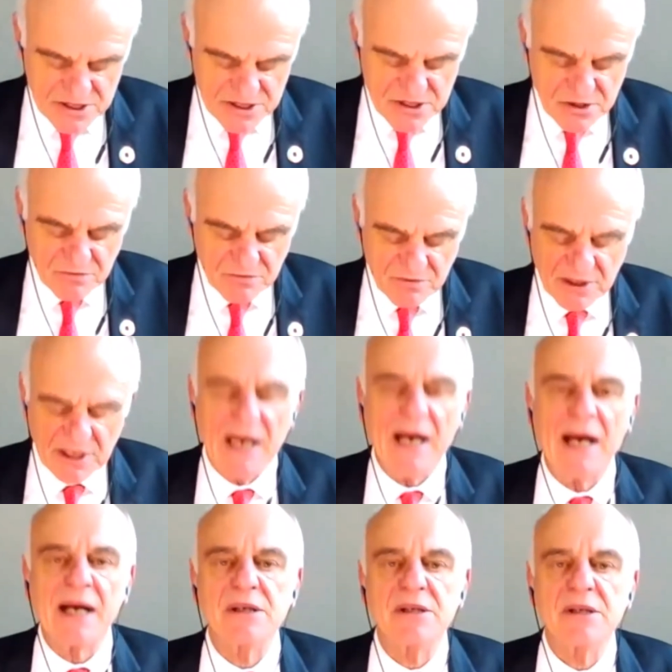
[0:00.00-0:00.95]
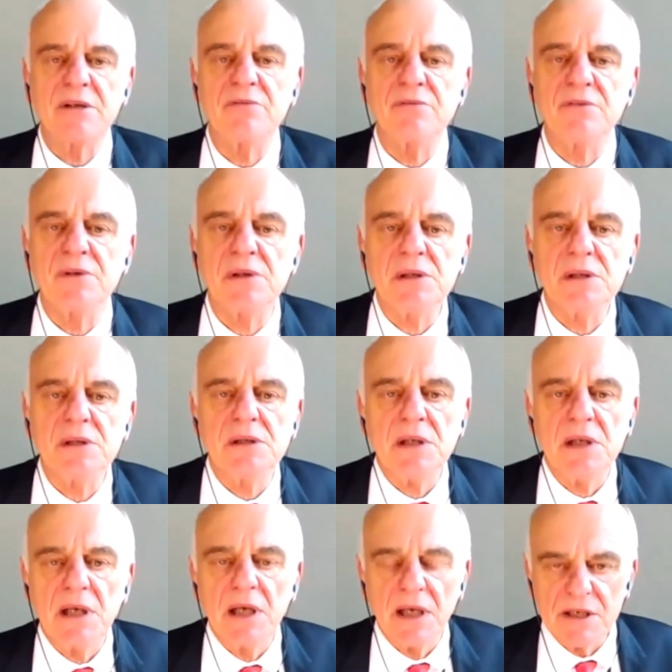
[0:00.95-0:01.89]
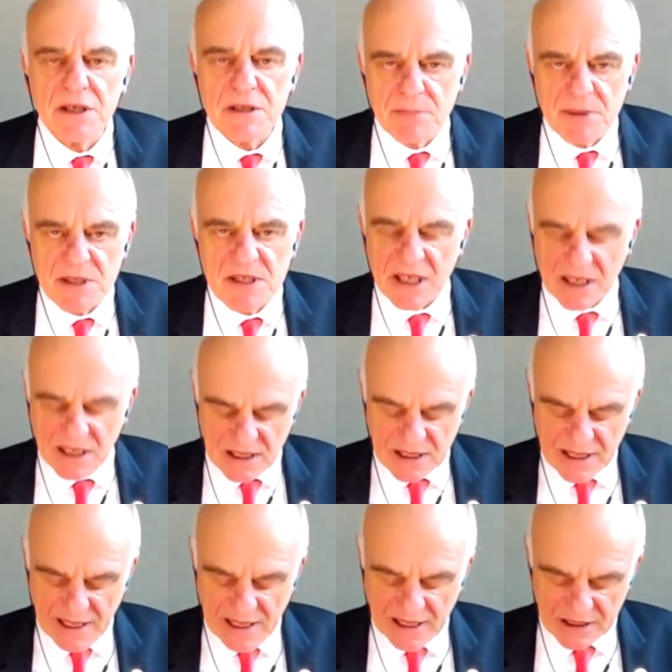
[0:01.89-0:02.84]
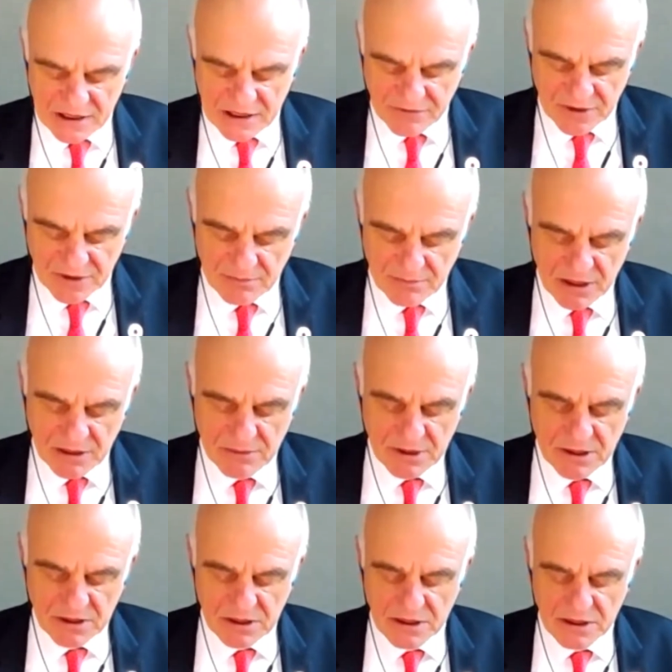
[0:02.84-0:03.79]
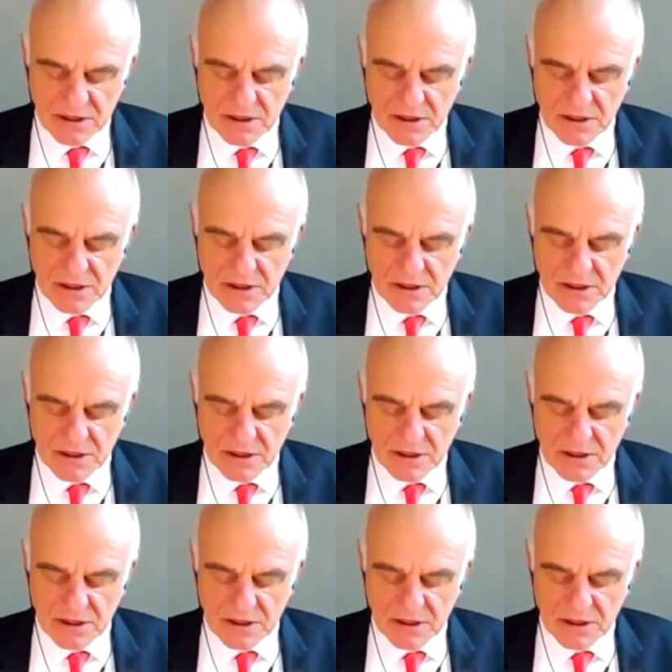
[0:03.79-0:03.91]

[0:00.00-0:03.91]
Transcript: is still very active, and it's particularly active at the moment